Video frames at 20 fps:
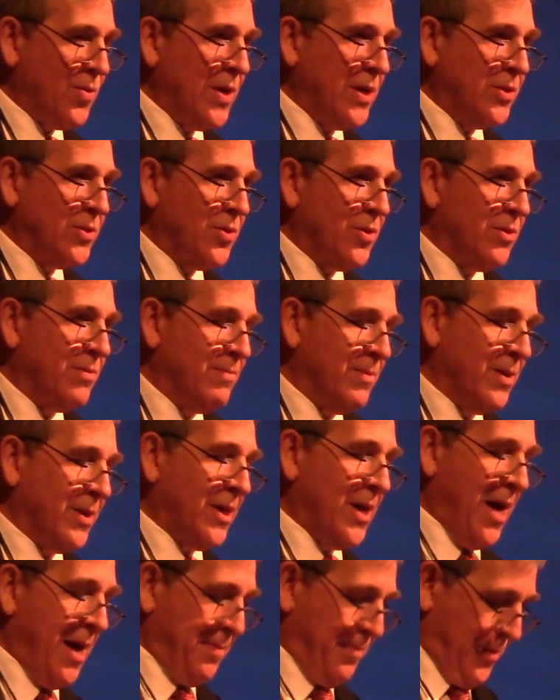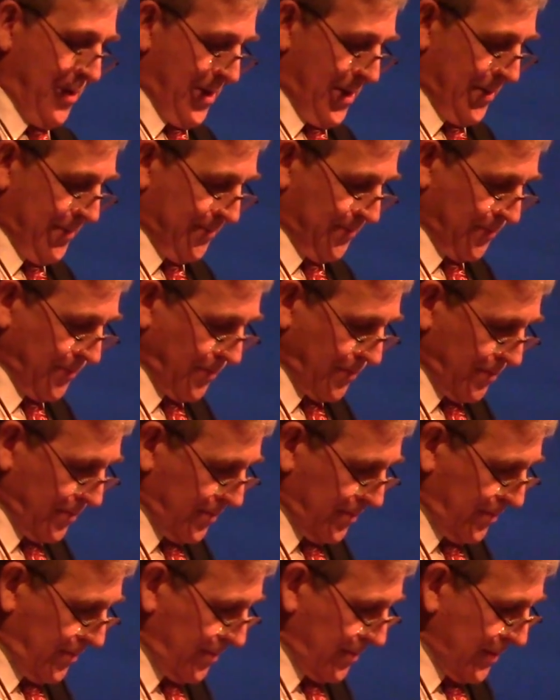Greek term agape.
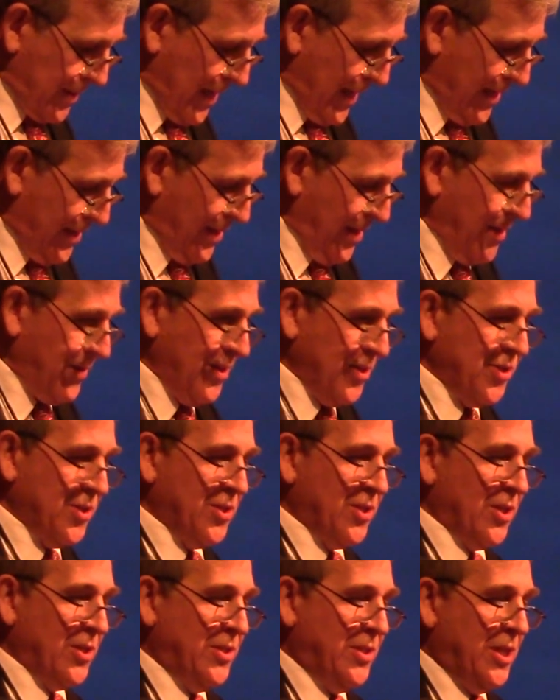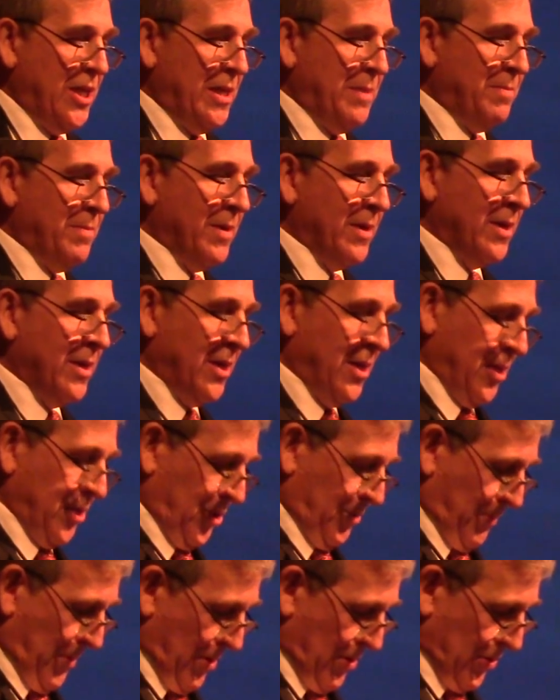And this is a deep
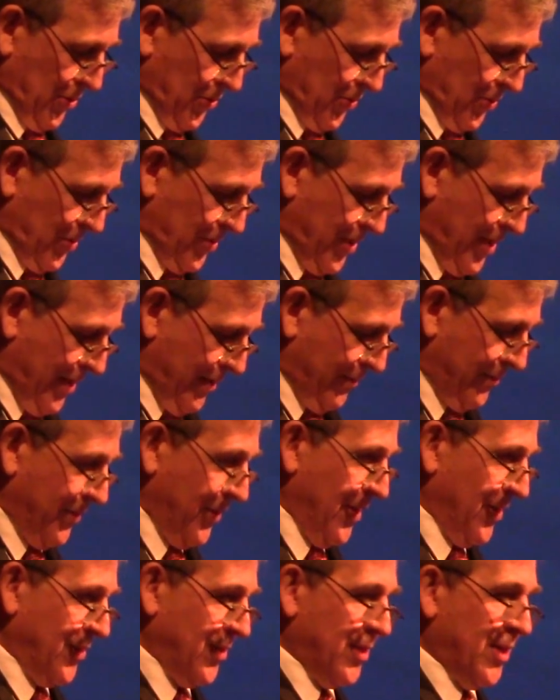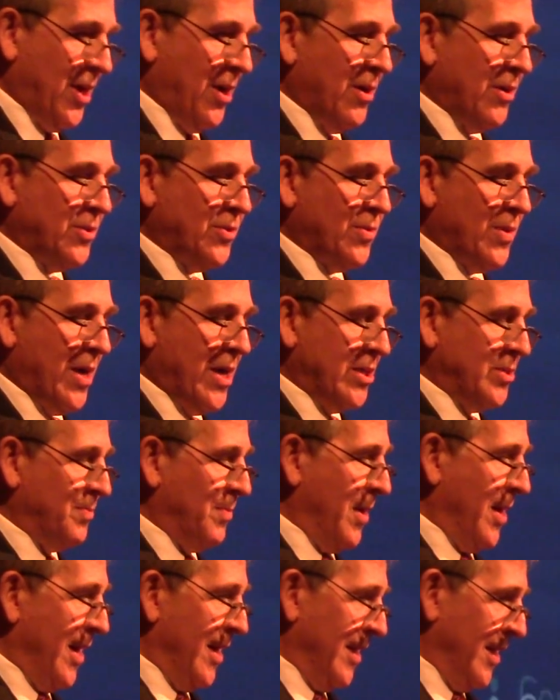spiritual love that's characterized
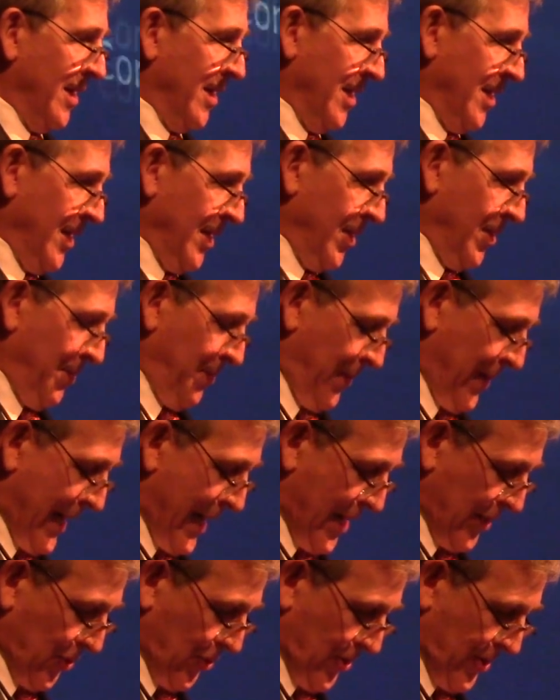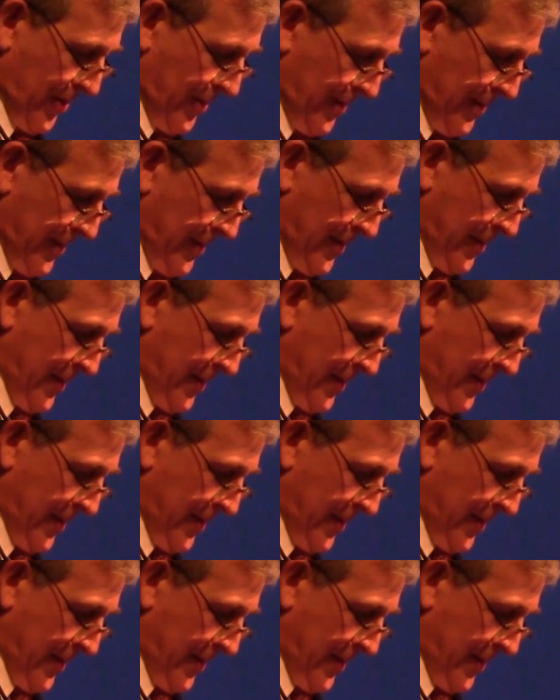by compassion,